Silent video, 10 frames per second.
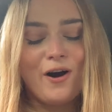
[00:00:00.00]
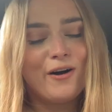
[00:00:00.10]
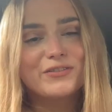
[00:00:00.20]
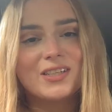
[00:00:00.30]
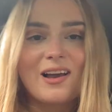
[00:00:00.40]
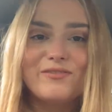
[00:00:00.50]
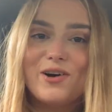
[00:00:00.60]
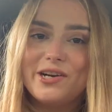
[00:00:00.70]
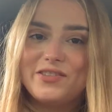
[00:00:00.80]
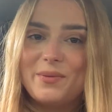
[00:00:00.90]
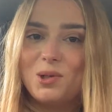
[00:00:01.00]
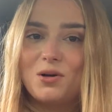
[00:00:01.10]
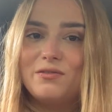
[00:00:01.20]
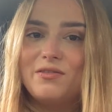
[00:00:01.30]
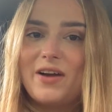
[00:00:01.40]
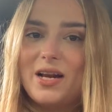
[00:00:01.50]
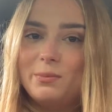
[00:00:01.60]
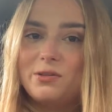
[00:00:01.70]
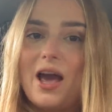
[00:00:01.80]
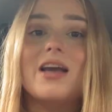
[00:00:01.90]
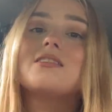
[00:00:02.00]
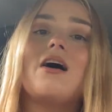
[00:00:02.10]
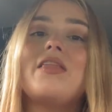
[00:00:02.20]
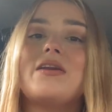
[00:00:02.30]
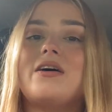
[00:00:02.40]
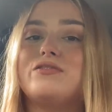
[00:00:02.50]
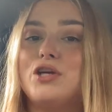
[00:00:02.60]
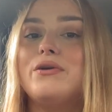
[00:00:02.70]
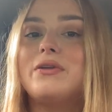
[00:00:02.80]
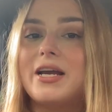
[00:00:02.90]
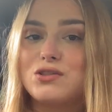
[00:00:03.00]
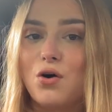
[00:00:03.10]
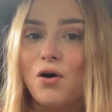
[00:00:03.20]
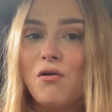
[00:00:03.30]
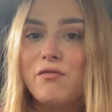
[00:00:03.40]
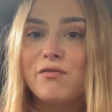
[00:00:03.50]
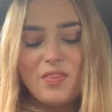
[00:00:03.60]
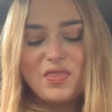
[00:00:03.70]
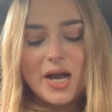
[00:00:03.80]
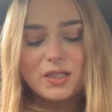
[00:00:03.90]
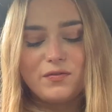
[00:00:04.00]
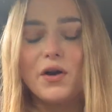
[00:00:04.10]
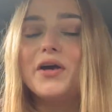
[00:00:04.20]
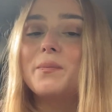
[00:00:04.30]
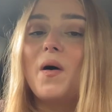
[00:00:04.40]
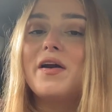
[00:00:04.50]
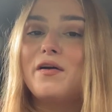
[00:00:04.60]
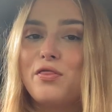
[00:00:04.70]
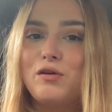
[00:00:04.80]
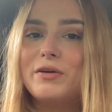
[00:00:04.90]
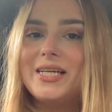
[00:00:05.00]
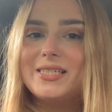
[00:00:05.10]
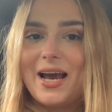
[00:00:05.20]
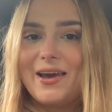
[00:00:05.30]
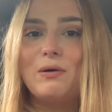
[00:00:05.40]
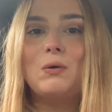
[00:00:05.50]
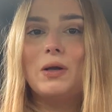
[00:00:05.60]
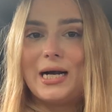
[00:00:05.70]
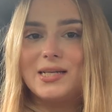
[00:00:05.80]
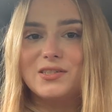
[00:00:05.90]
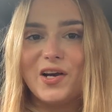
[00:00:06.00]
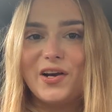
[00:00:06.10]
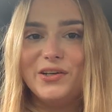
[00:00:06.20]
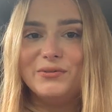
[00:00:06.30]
After that five day block of available days, I then have two days off and that is followed by a three day Orlando.